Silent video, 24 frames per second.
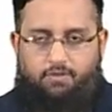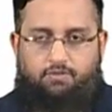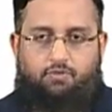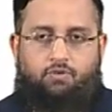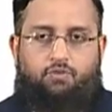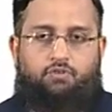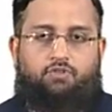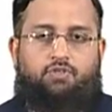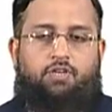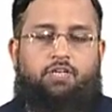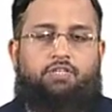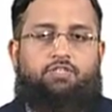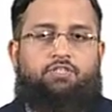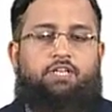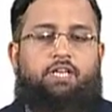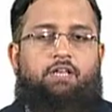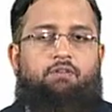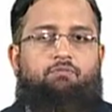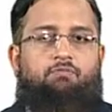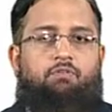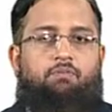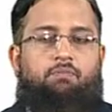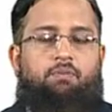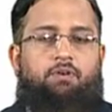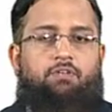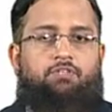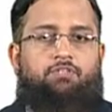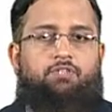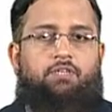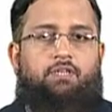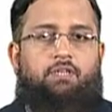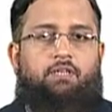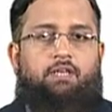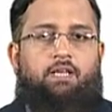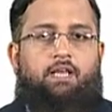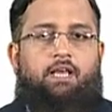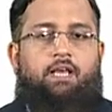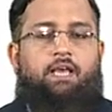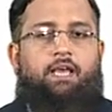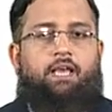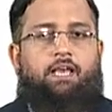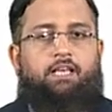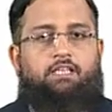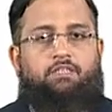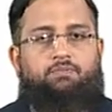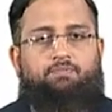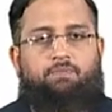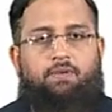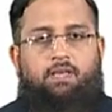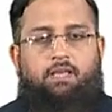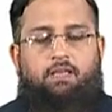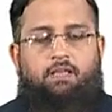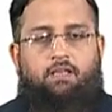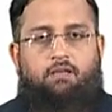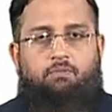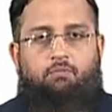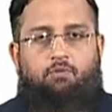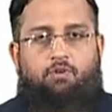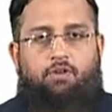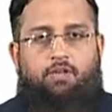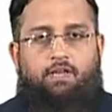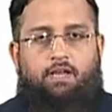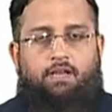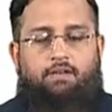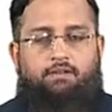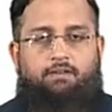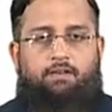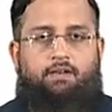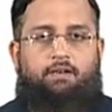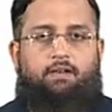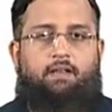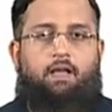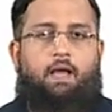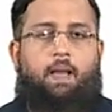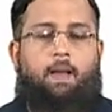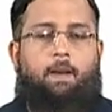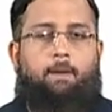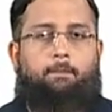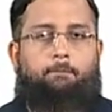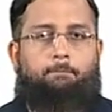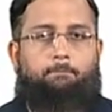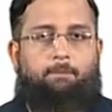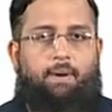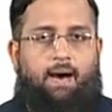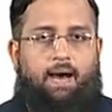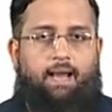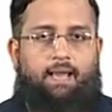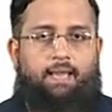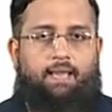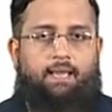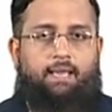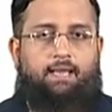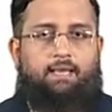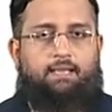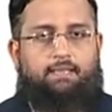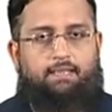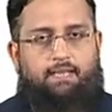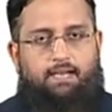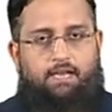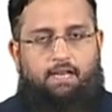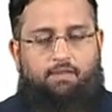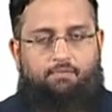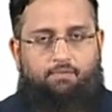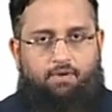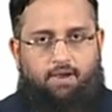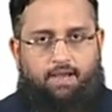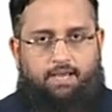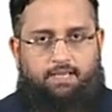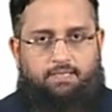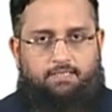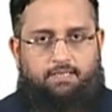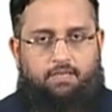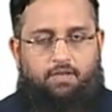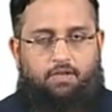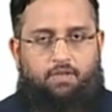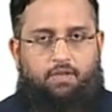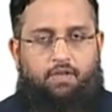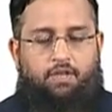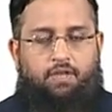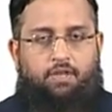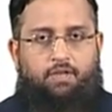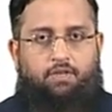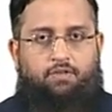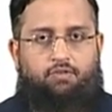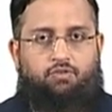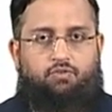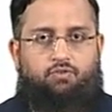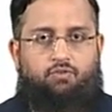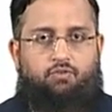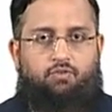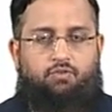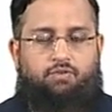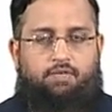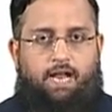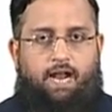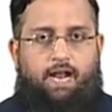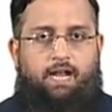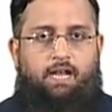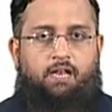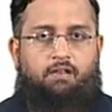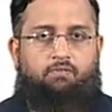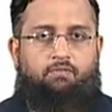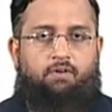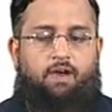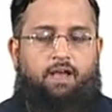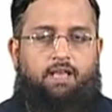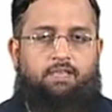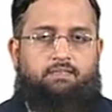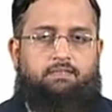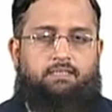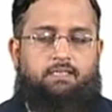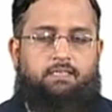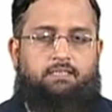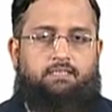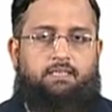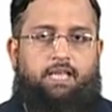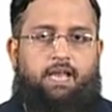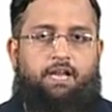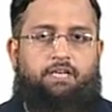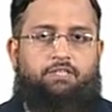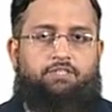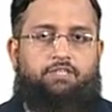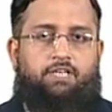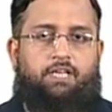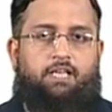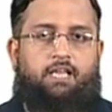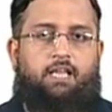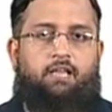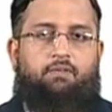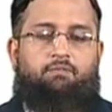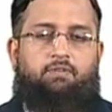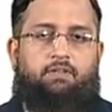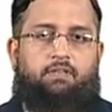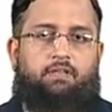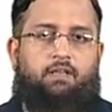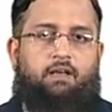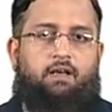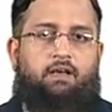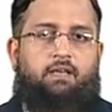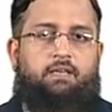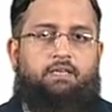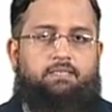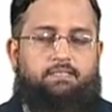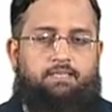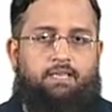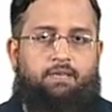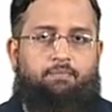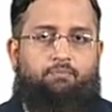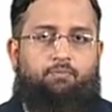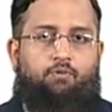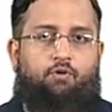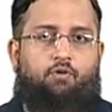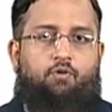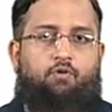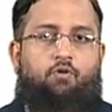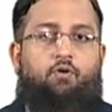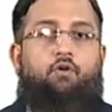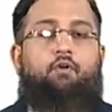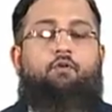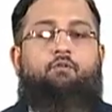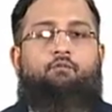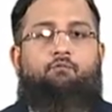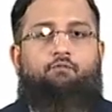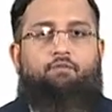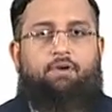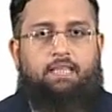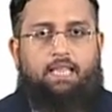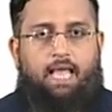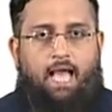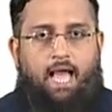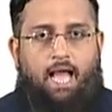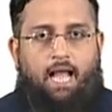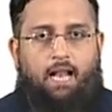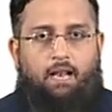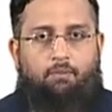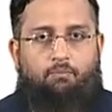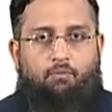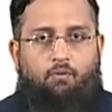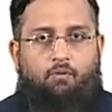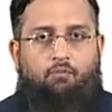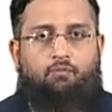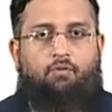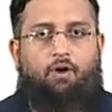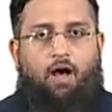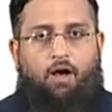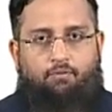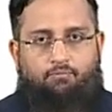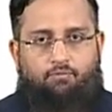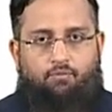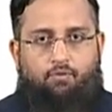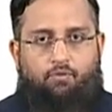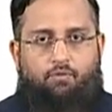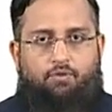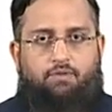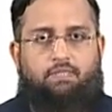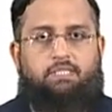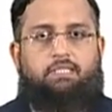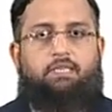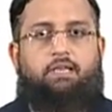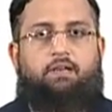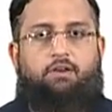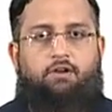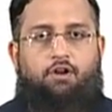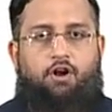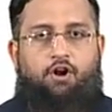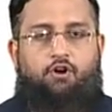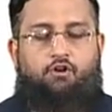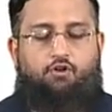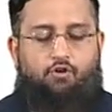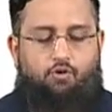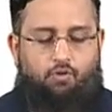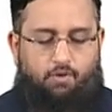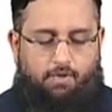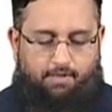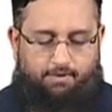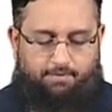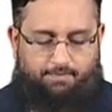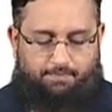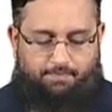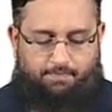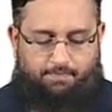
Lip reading: So such information is being communicated by the device. So that device is handshaking with the CPU with the help of course, controller.